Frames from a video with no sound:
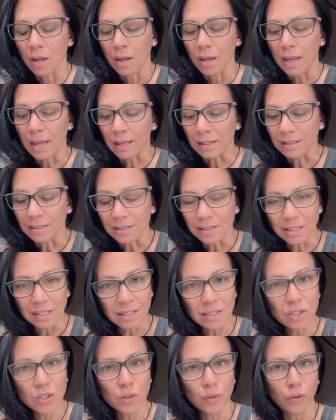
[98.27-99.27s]

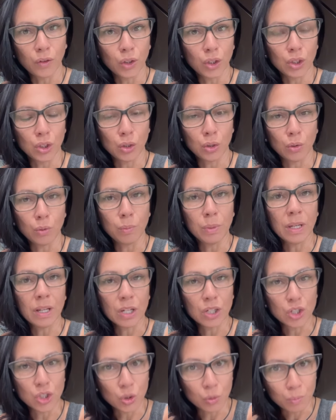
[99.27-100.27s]
exists for you
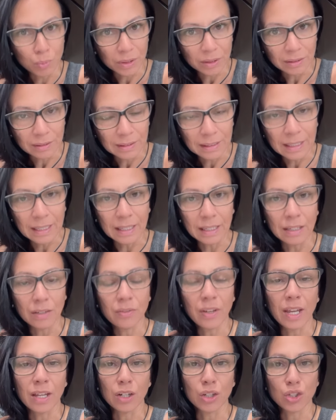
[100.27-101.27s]
because you believe
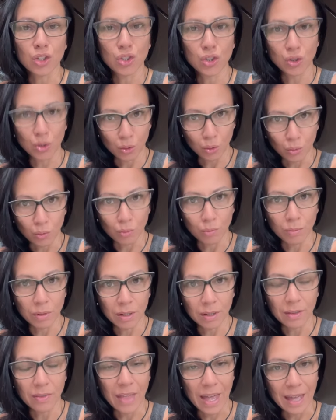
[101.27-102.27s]
and assume
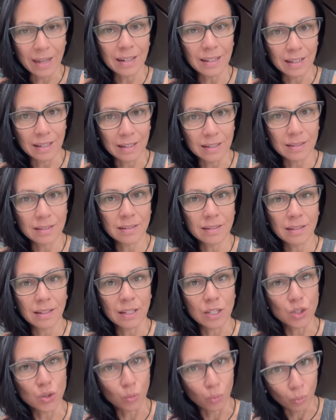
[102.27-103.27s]
that it
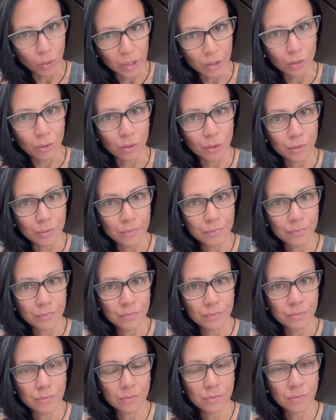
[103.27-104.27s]
is real.
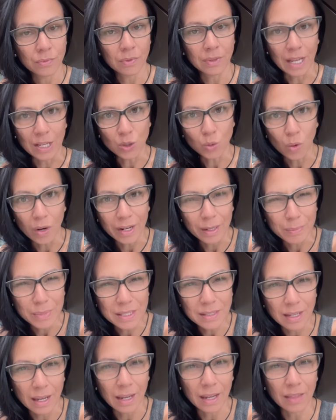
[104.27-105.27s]
That's why I'm
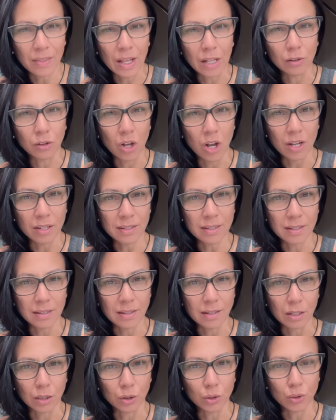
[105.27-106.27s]
saying that loss is
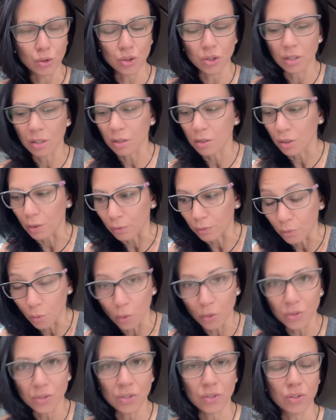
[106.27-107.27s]
an illusion,
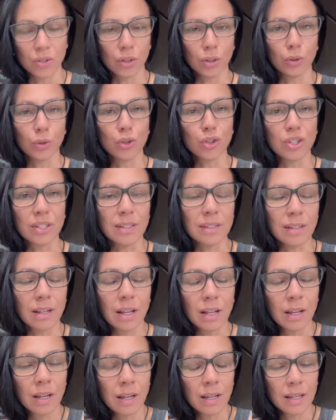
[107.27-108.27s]
divorce is an
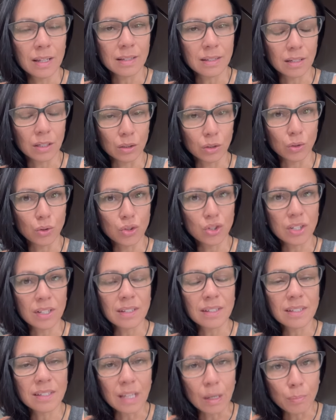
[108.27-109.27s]
illusion,
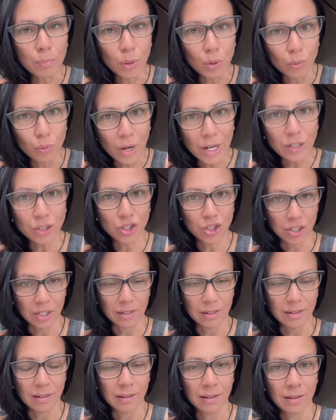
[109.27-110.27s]

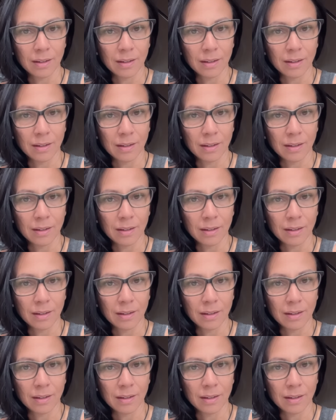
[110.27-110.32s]
separation,